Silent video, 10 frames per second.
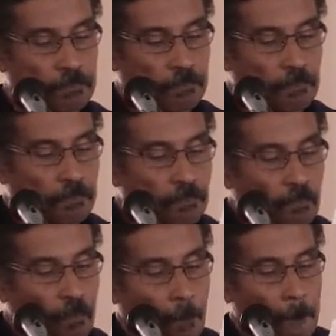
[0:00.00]

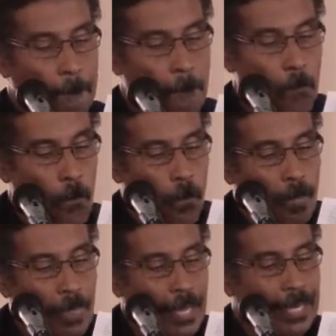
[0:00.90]

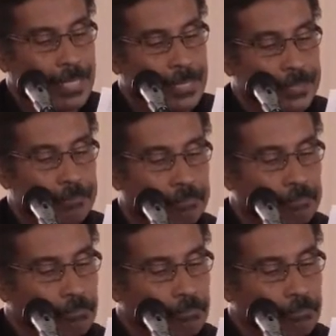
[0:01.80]
Nobody speaks.